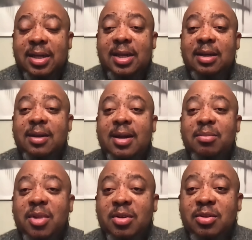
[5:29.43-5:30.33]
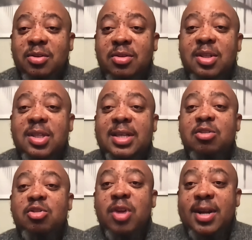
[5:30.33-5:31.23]
and a lot of models that's
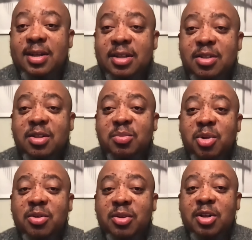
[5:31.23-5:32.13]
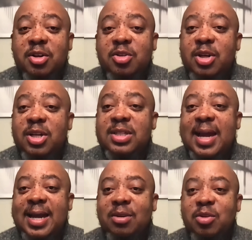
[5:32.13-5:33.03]
trained into this model in order to
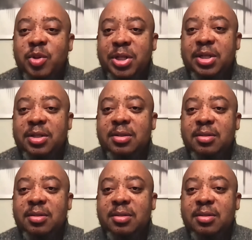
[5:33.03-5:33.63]
understand how to read it.